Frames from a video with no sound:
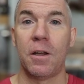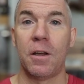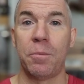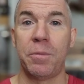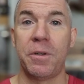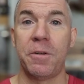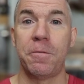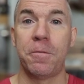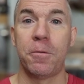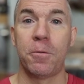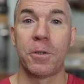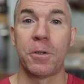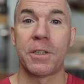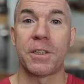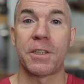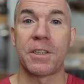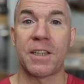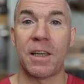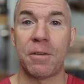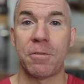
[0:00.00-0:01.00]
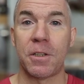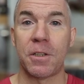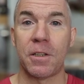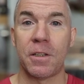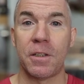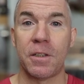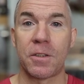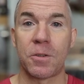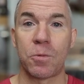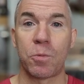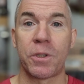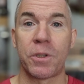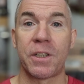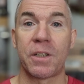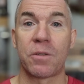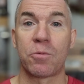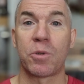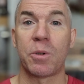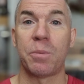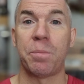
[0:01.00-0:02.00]
before the 70s, when
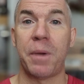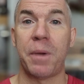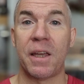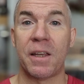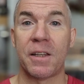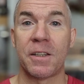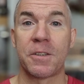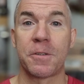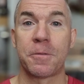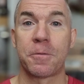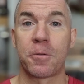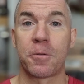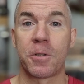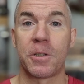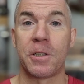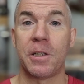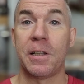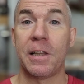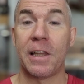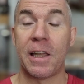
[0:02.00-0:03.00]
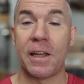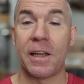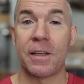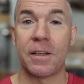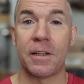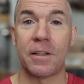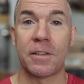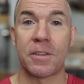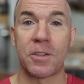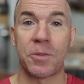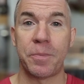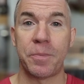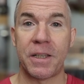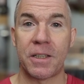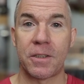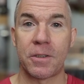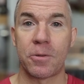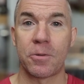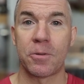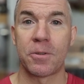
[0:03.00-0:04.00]
there were bans for lead and
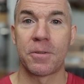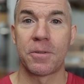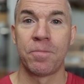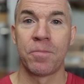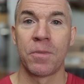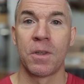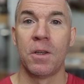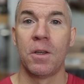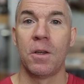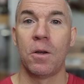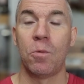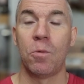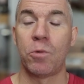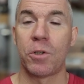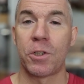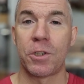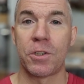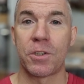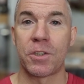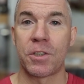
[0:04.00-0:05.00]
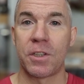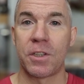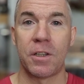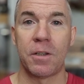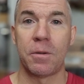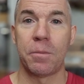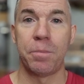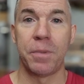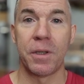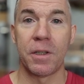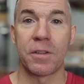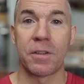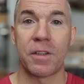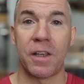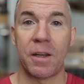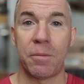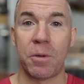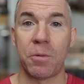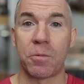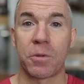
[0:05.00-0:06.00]
asbestos, were just built
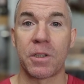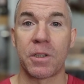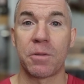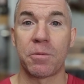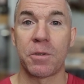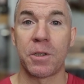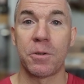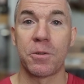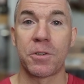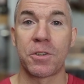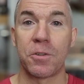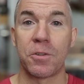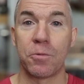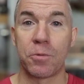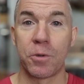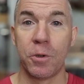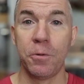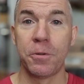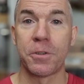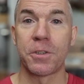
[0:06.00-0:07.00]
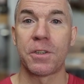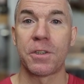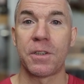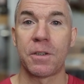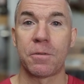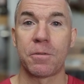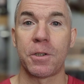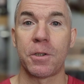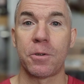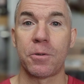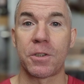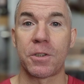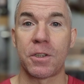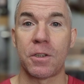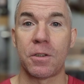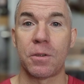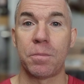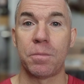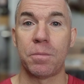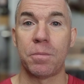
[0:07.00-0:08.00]
everywhere. They were used in roofs, they were used
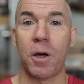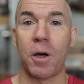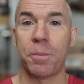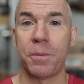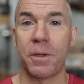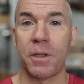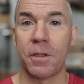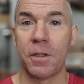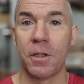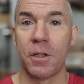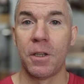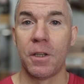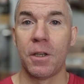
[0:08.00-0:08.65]
in puppy